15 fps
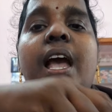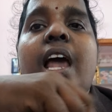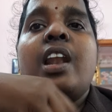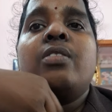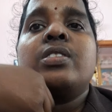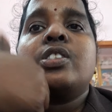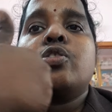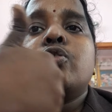
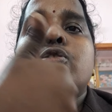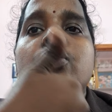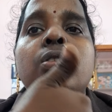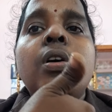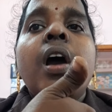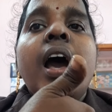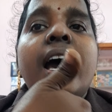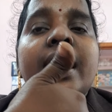Allows to
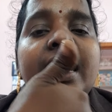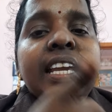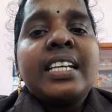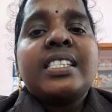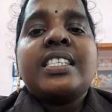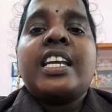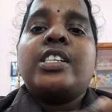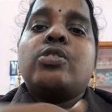
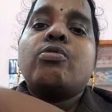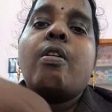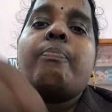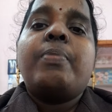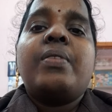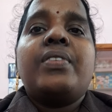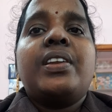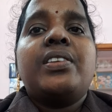resize
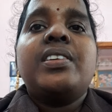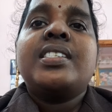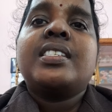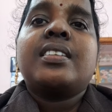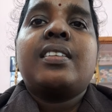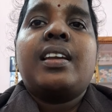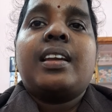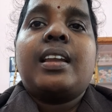open windows
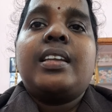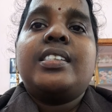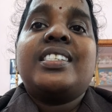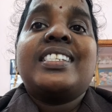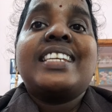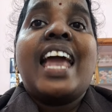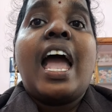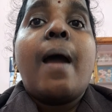quickly.
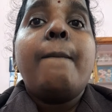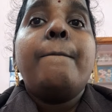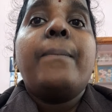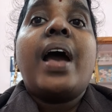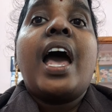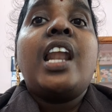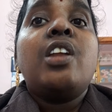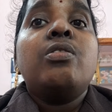Snap
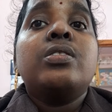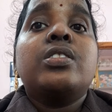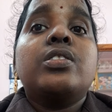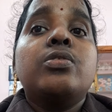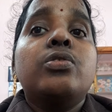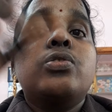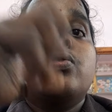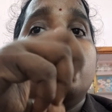allows
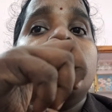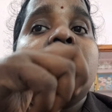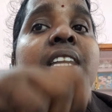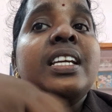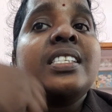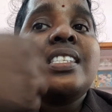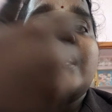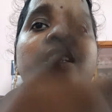you to
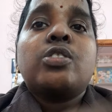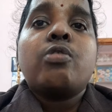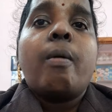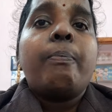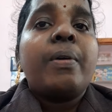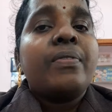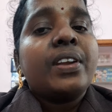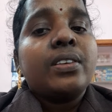resize
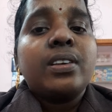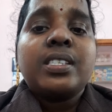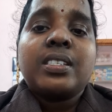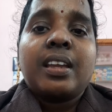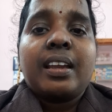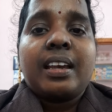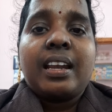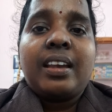open windows
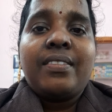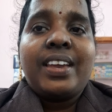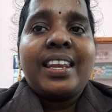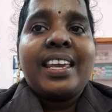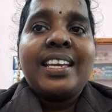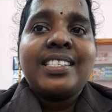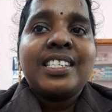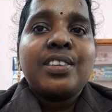quickly.
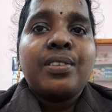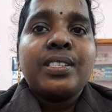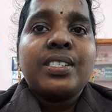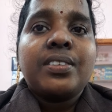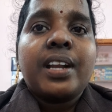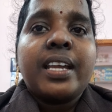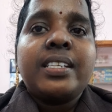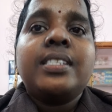Very easy, no
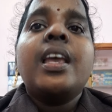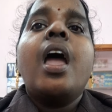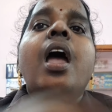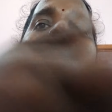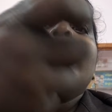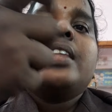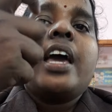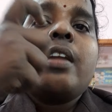students?
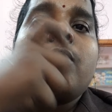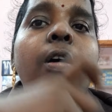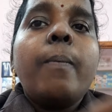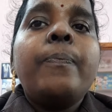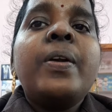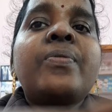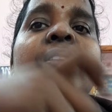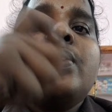Then
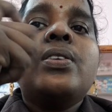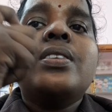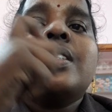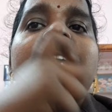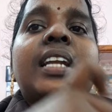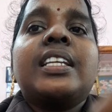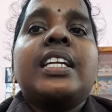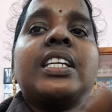open windows
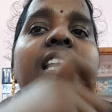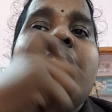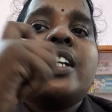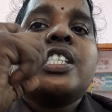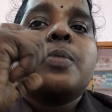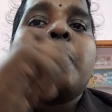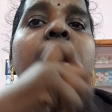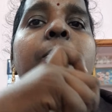on the
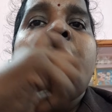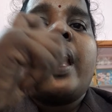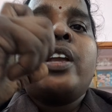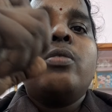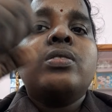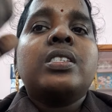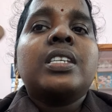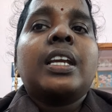taskbar by
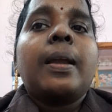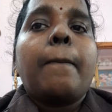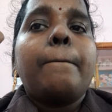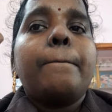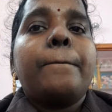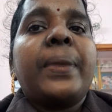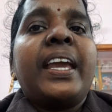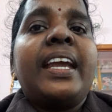using
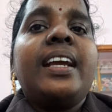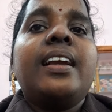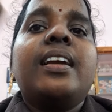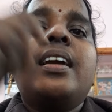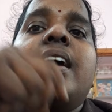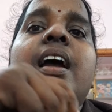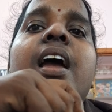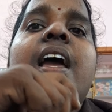
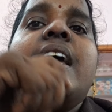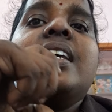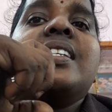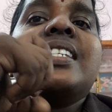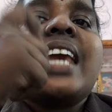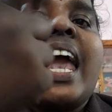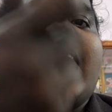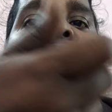peek.
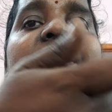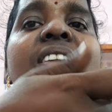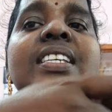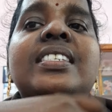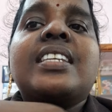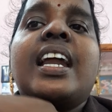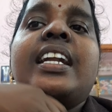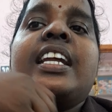Shake, we
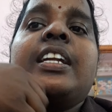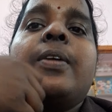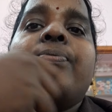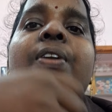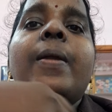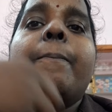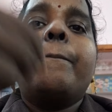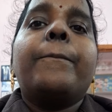studied
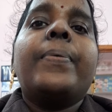flip.